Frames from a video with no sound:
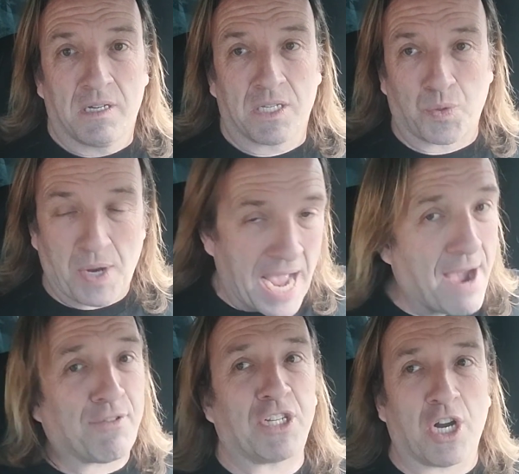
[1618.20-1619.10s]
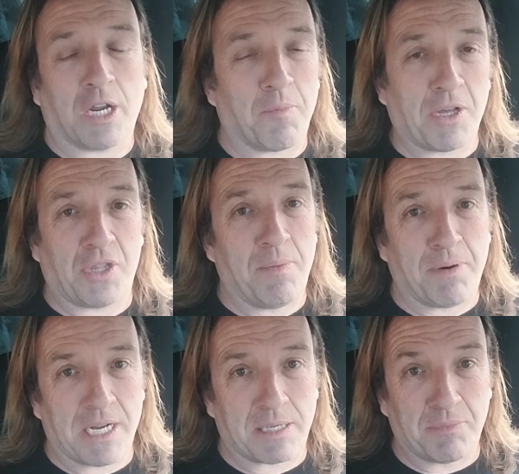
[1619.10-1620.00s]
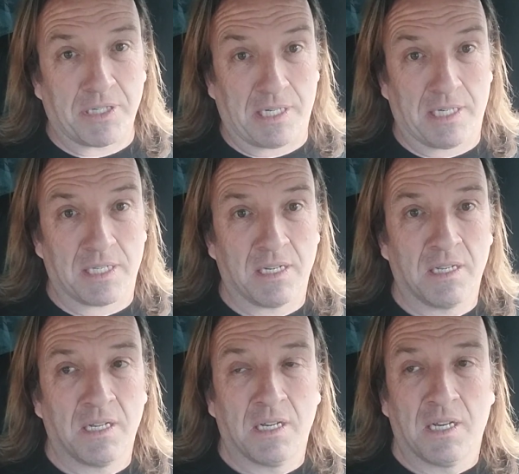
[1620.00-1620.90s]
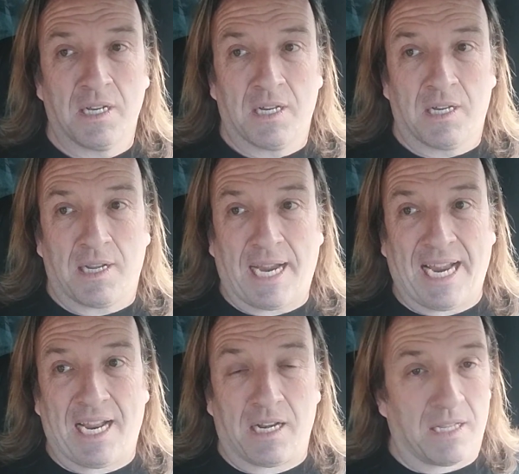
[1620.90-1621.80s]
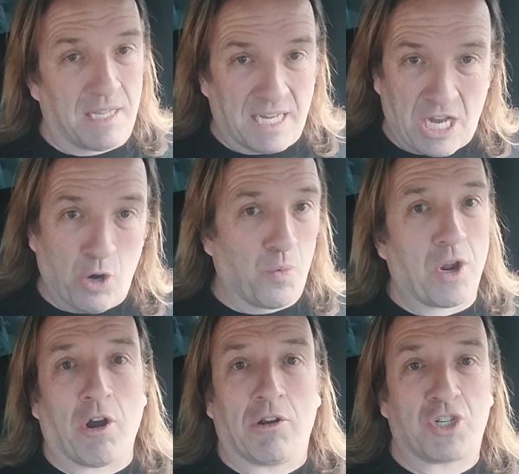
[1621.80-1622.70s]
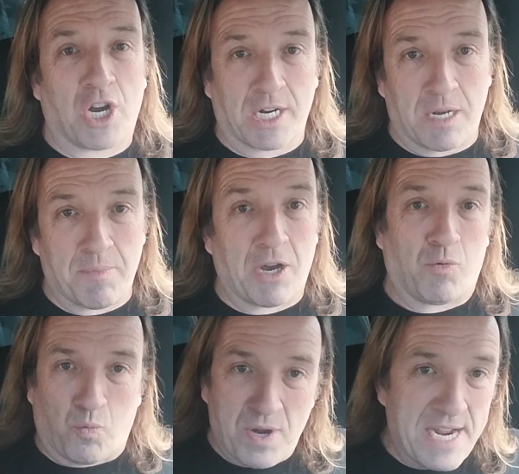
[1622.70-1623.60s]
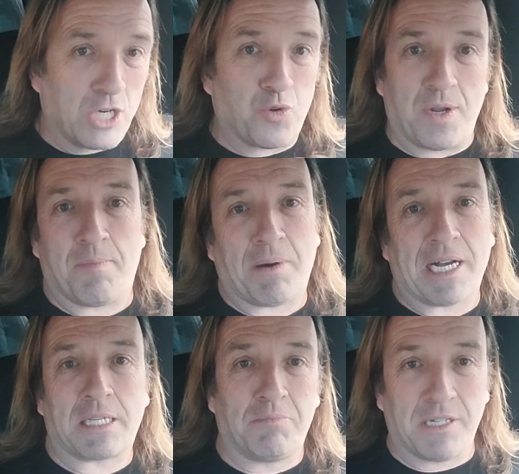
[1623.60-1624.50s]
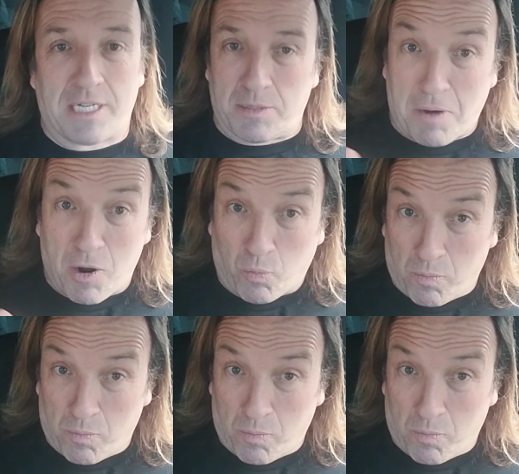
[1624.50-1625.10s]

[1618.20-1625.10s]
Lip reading: So we have to talk about the impossibilities. And here we are talking about reentry and possibilities, but we're